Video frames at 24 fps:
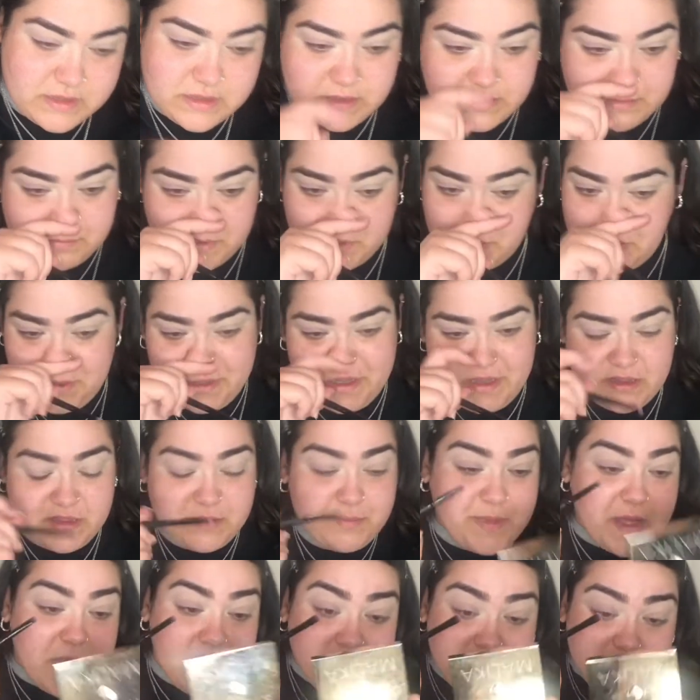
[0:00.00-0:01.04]
is because it's a
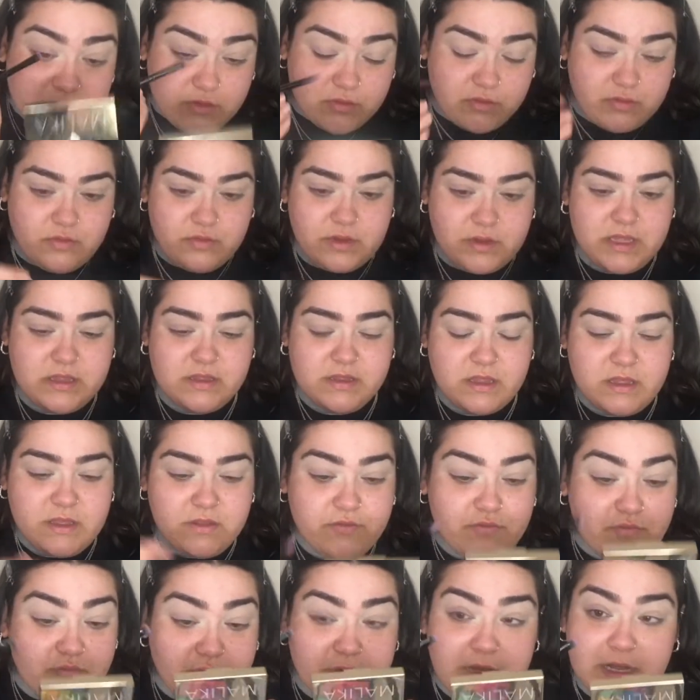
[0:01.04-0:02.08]
pastel, it's like
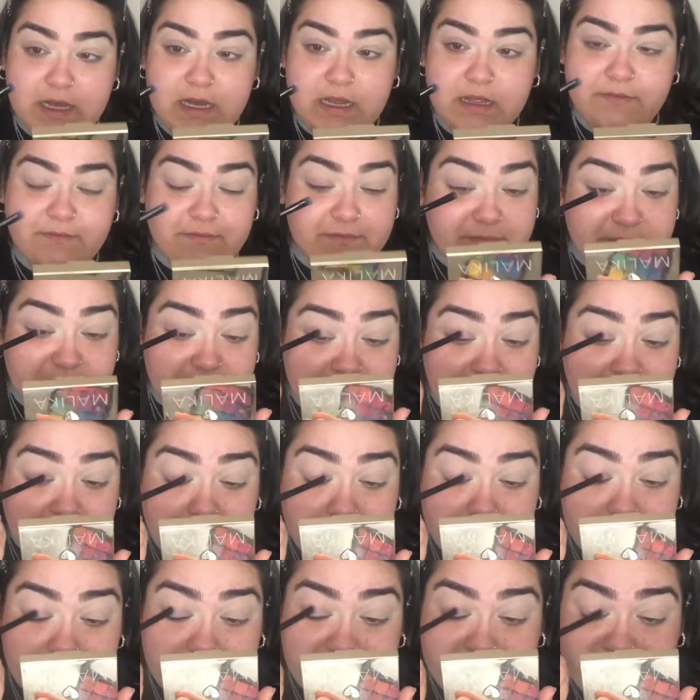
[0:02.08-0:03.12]
really
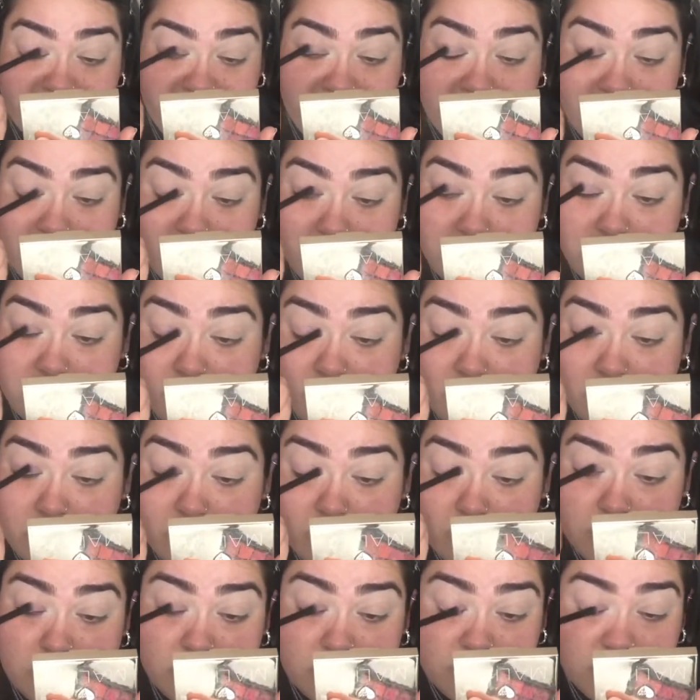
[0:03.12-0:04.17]
faint.
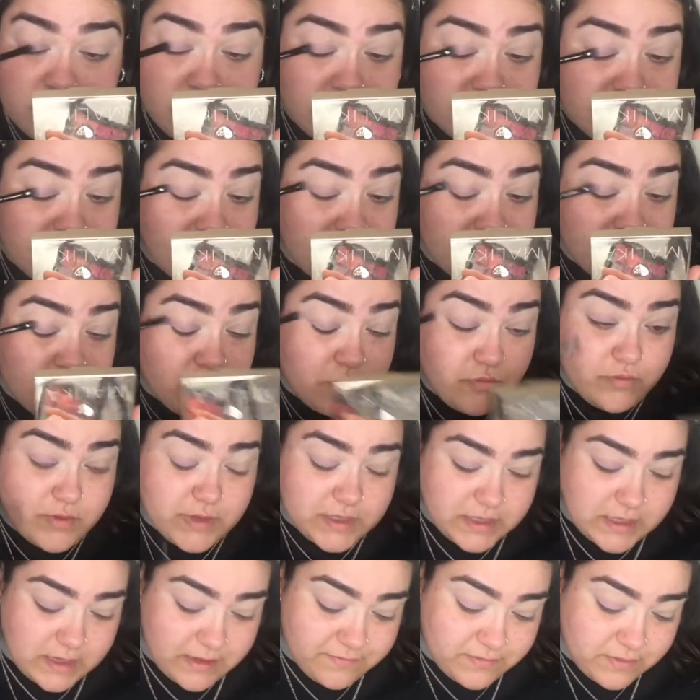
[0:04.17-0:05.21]
So it's like you really
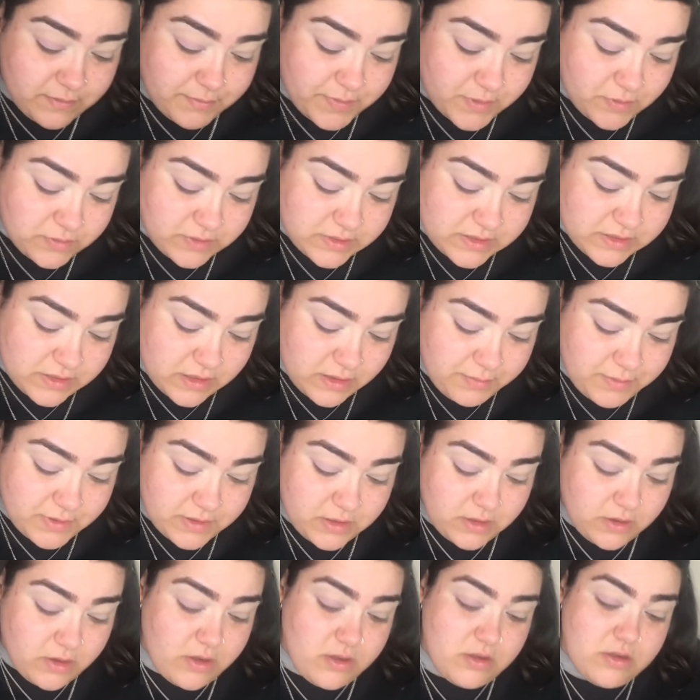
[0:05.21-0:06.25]
have to build this up a
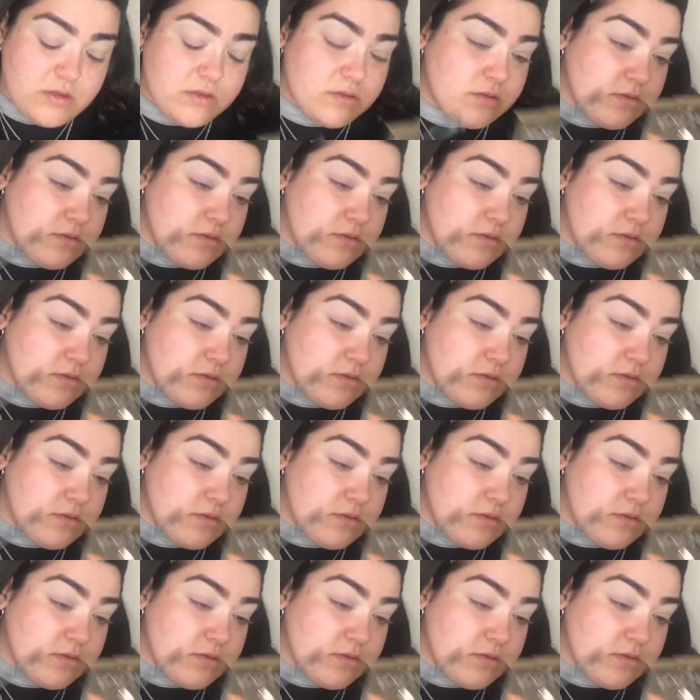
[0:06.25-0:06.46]
lot.